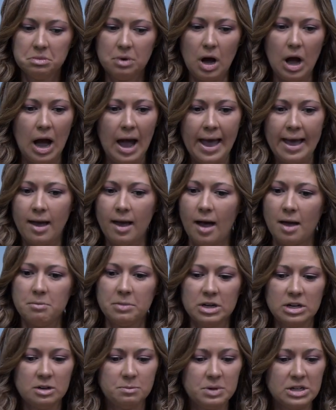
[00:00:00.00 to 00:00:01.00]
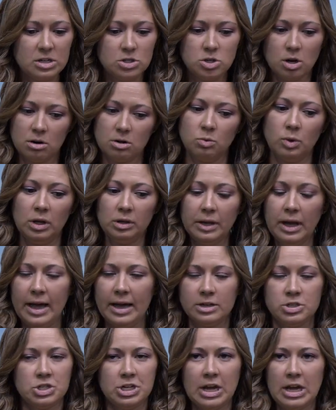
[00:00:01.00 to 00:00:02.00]
I'm going to be darn well
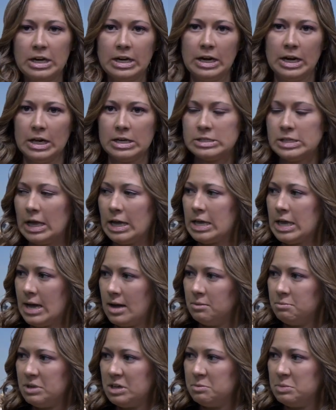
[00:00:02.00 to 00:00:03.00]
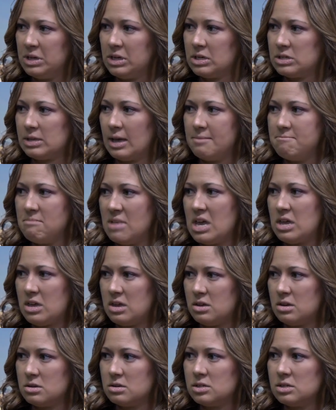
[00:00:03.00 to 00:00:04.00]
educated as I can be because I'm
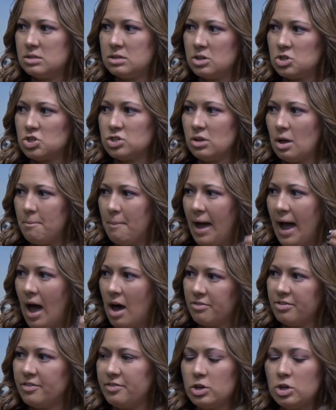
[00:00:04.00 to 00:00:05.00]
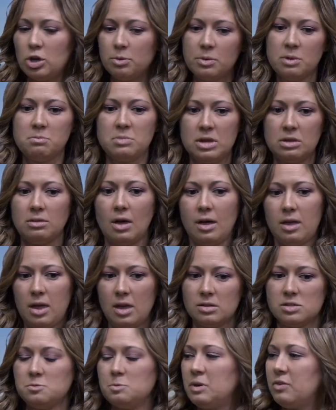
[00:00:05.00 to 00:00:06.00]
making decisions on behalf of a human being that
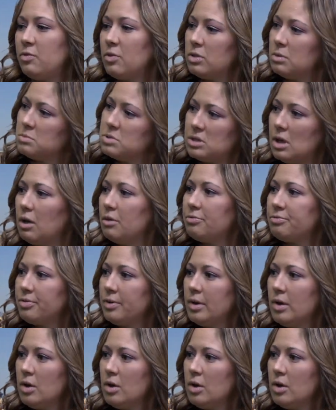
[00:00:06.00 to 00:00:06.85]
can't speak for themselves